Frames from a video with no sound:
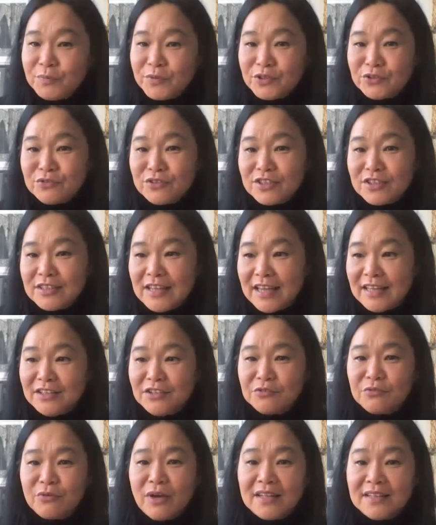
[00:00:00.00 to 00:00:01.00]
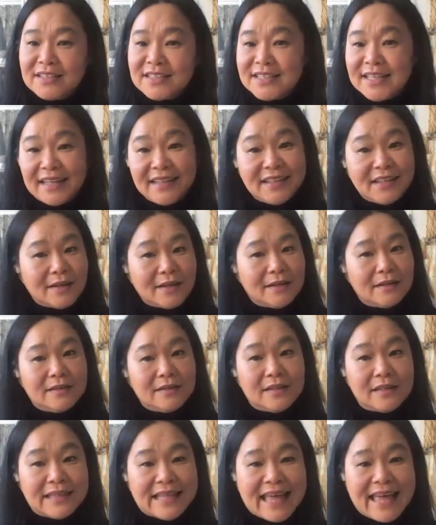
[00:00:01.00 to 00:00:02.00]
contribute and you understand the,
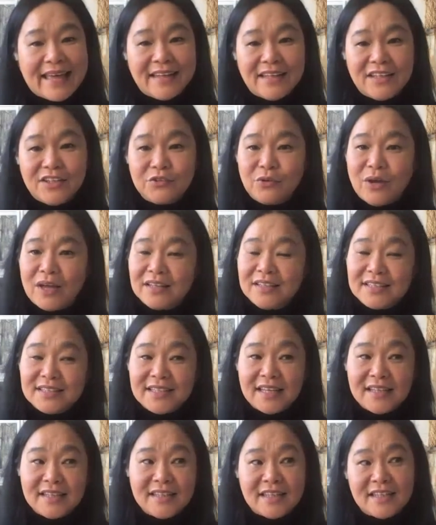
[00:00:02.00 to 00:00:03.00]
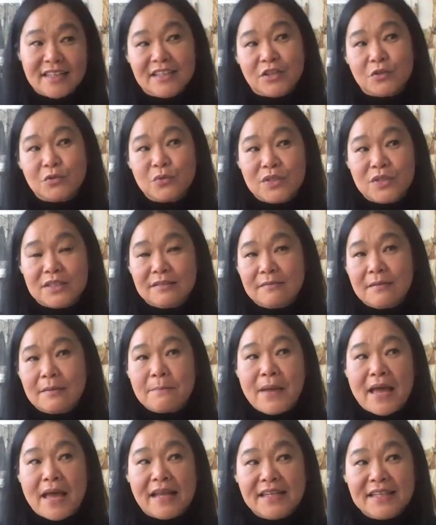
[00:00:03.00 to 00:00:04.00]
the land. You understand that those
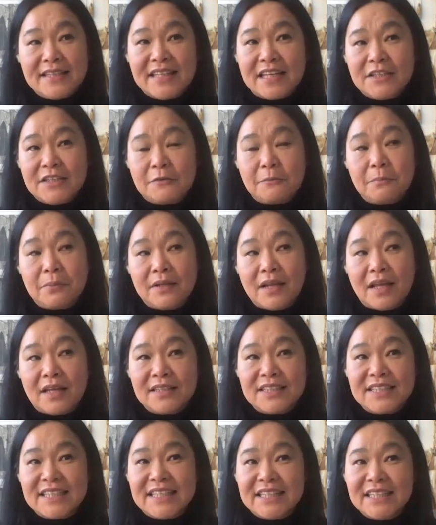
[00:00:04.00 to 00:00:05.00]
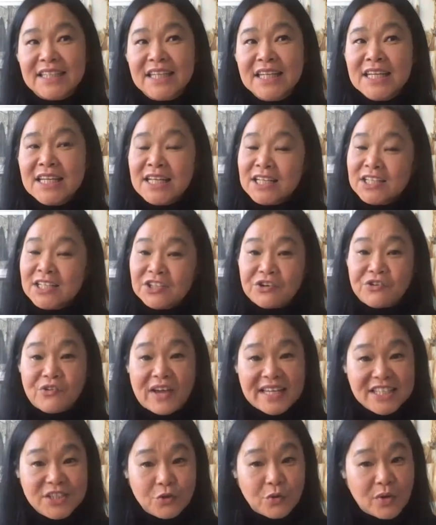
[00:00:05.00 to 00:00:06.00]
paddy that you plant in, the
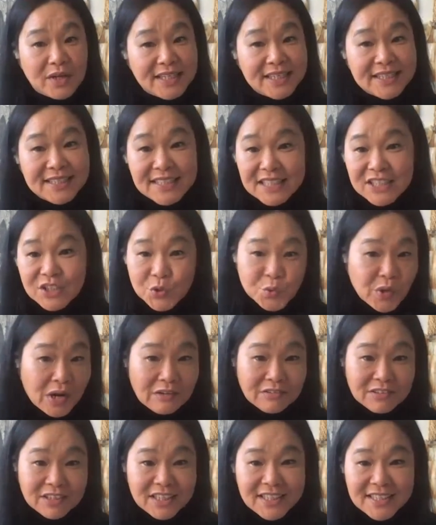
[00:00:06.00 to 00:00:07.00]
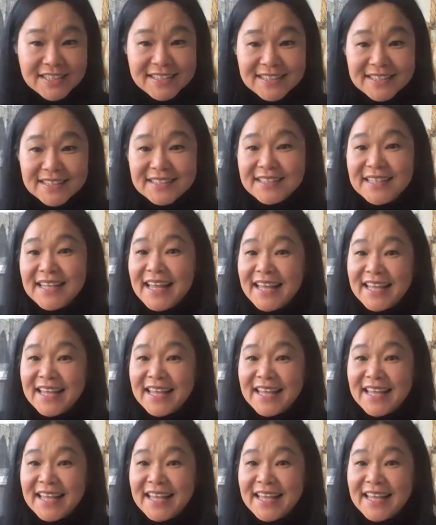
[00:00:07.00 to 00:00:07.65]
rice you're eating throughout the year,